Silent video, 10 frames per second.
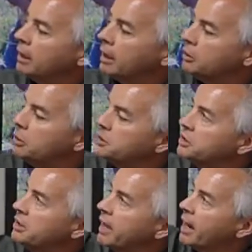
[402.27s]
and you can
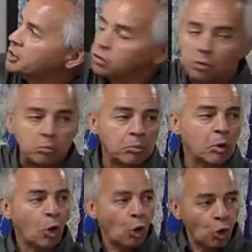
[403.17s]
see the actual
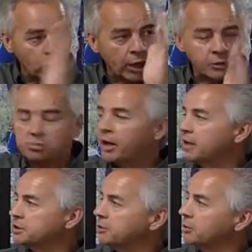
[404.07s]
hole that was
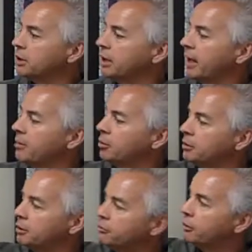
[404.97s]
blasted through the cable
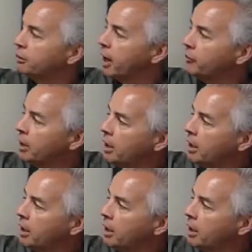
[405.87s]
in the photograph.